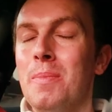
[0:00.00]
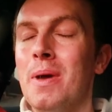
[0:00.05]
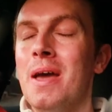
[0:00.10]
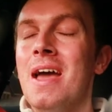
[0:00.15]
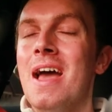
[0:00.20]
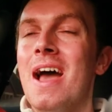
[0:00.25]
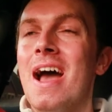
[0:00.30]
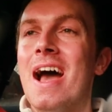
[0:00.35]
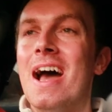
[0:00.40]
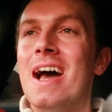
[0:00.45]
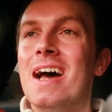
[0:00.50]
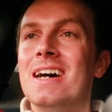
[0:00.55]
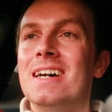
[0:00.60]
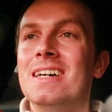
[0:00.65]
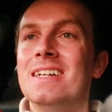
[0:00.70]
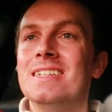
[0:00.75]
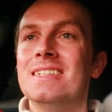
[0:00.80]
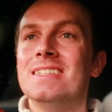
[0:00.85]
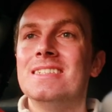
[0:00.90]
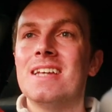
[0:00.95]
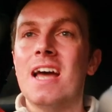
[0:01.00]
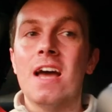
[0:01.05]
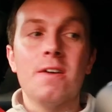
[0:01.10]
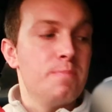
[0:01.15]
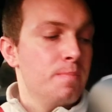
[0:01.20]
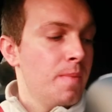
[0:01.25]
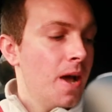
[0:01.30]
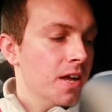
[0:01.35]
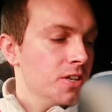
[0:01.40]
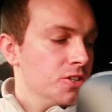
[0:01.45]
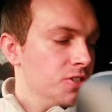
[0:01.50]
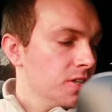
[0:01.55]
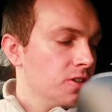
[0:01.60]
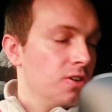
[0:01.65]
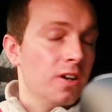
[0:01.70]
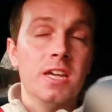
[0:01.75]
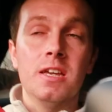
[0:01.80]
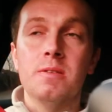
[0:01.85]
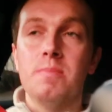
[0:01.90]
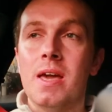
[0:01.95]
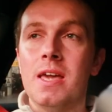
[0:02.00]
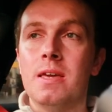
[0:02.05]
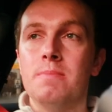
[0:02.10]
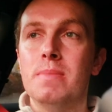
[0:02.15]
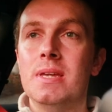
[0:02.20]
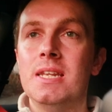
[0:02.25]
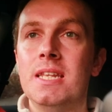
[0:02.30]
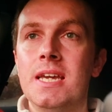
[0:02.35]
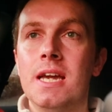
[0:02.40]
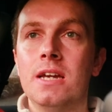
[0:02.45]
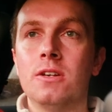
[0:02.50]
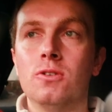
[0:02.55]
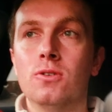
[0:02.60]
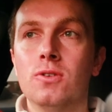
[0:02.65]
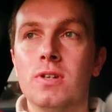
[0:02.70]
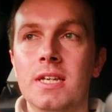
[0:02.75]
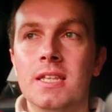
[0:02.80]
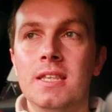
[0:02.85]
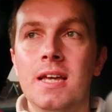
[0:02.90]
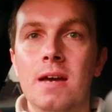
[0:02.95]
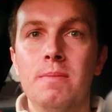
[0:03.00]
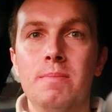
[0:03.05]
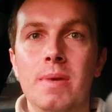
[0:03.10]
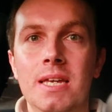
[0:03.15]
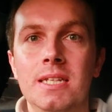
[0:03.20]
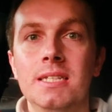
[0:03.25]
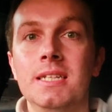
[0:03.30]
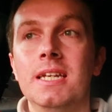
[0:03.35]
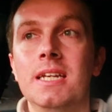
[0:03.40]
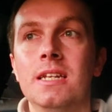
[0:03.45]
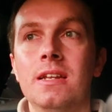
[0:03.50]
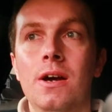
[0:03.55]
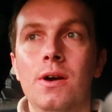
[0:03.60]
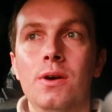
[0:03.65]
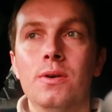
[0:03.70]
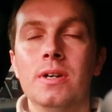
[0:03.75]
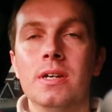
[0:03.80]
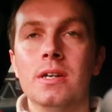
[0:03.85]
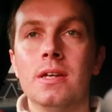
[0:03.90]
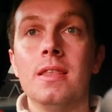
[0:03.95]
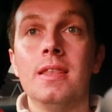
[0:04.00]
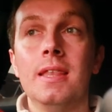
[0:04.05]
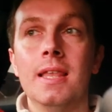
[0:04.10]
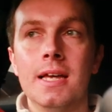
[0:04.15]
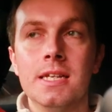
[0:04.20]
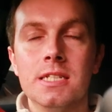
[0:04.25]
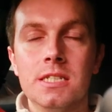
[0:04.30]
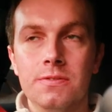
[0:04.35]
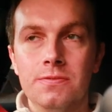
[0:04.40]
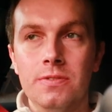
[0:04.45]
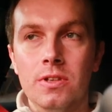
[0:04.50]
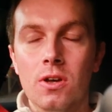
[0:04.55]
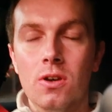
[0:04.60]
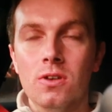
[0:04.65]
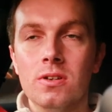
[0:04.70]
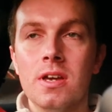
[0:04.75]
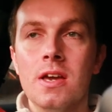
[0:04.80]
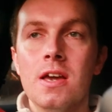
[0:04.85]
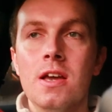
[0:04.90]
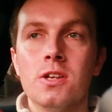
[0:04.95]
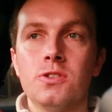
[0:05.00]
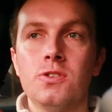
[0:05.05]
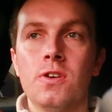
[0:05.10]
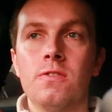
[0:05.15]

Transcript: and I've actually got him a mini cookie that I made in our last vlog,